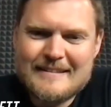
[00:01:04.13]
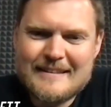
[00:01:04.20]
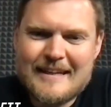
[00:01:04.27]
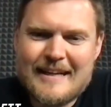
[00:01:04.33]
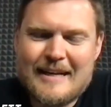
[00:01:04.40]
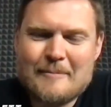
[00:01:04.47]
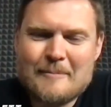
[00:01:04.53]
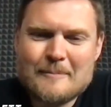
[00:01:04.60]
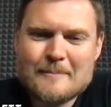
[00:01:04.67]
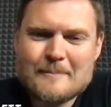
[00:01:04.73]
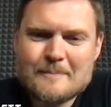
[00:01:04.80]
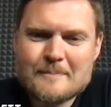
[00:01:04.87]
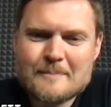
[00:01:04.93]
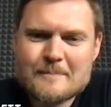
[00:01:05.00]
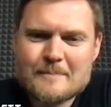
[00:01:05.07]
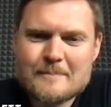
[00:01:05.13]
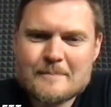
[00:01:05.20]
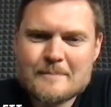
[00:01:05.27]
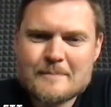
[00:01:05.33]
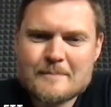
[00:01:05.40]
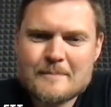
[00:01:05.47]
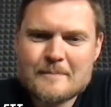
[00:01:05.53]

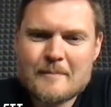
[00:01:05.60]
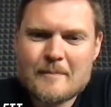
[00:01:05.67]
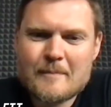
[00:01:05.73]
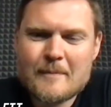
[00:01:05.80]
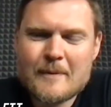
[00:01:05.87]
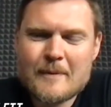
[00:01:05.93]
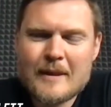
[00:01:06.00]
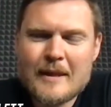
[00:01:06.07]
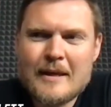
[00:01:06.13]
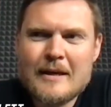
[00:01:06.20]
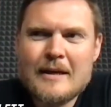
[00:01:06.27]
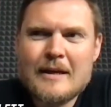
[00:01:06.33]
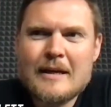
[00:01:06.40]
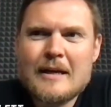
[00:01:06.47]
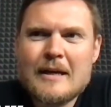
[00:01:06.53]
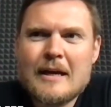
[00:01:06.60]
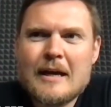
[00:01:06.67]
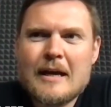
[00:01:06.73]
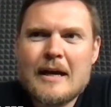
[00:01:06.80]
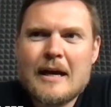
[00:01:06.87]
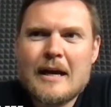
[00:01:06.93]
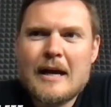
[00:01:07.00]

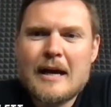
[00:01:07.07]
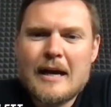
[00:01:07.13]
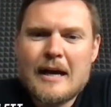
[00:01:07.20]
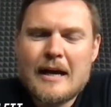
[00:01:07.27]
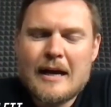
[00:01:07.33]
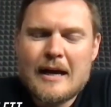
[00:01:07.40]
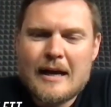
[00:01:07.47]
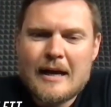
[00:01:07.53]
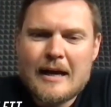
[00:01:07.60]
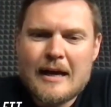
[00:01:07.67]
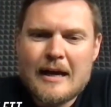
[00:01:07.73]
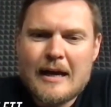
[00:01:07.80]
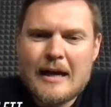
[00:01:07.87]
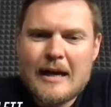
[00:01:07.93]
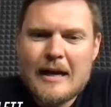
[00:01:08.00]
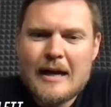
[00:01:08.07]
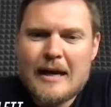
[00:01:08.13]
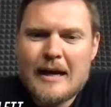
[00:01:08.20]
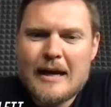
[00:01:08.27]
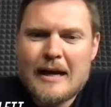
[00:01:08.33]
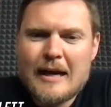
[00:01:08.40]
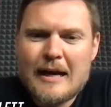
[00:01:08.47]

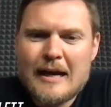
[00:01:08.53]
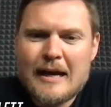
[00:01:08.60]
The person shown says nothing.